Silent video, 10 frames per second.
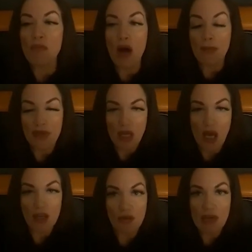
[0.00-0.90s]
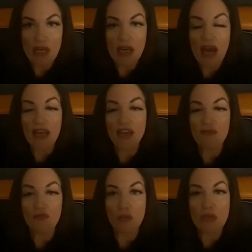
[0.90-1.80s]
Mom can hug me. I
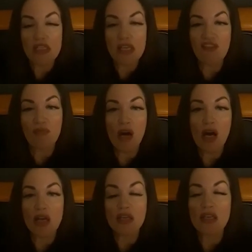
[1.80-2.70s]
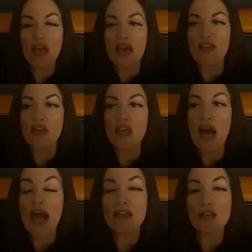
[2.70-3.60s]
can form a safe bond.
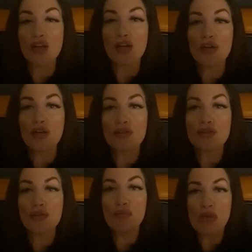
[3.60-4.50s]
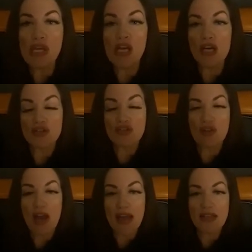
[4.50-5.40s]
Then I learn to be
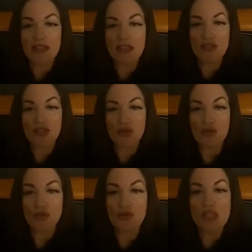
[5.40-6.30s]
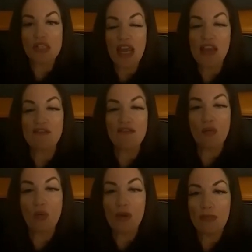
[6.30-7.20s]
attracted to safe
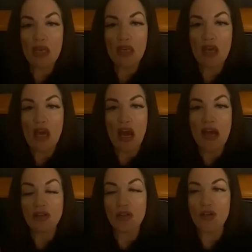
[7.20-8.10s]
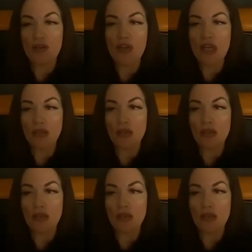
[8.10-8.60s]
women. I learned that